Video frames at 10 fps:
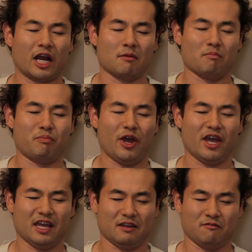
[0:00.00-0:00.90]
I'm
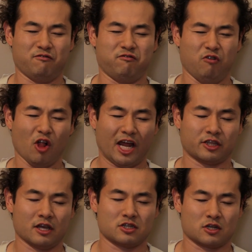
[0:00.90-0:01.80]
paying full
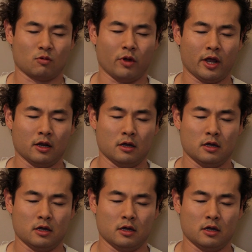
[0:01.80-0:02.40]
attention when